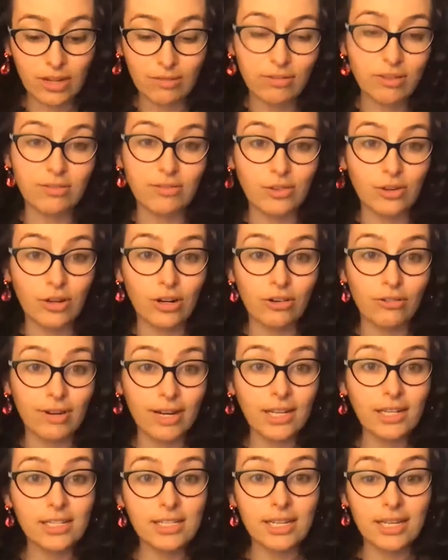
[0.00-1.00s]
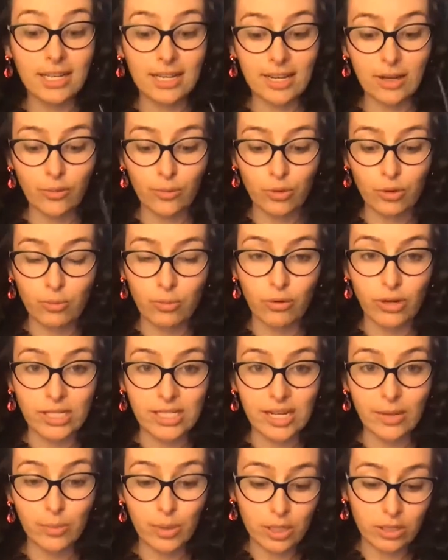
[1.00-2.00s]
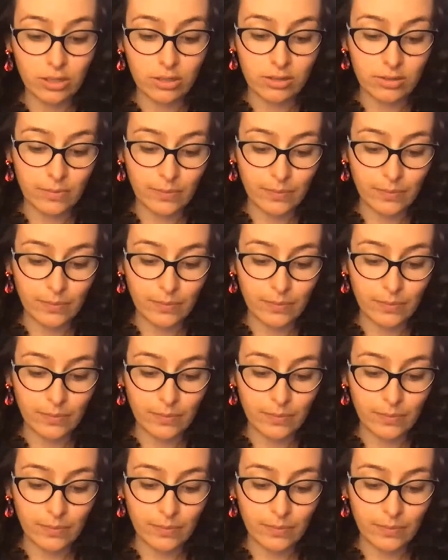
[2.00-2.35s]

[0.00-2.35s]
you've got around that can help you point out pictures.